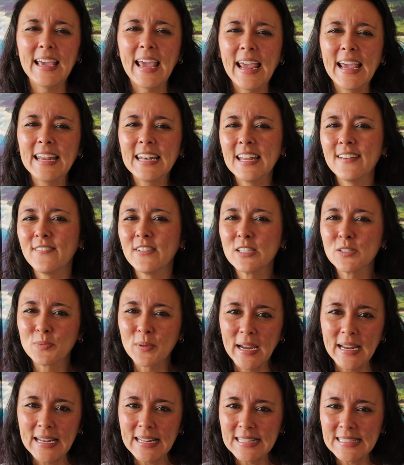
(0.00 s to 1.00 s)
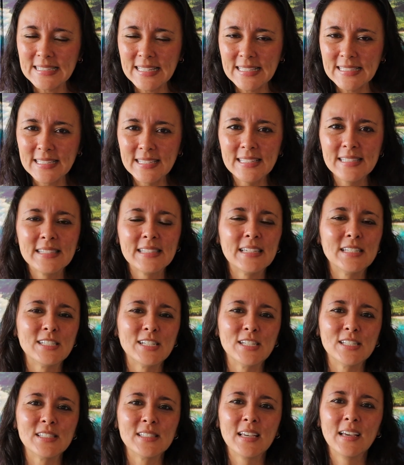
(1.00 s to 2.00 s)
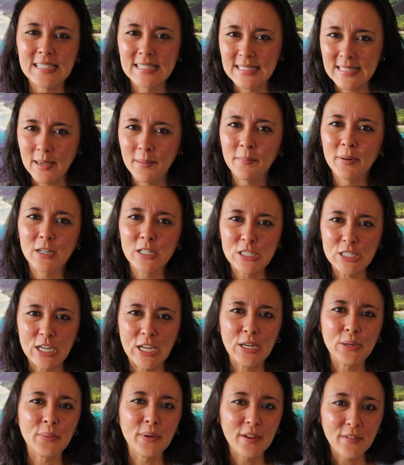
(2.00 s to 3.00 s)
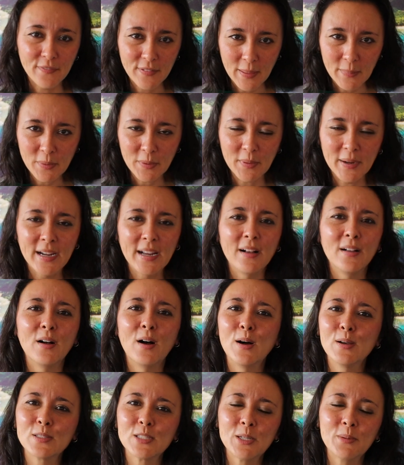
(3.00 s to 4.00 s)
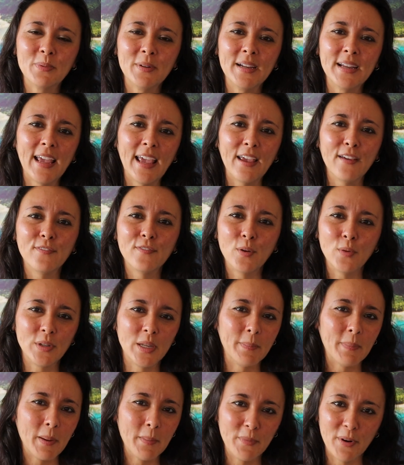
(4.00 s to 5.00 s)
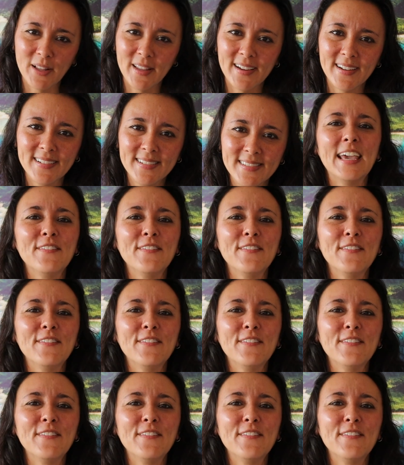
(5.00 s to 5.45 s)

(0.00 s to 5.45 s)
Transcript: And if it's rainy season, such as December, January, February, I'll also bring a fold-up umbrella.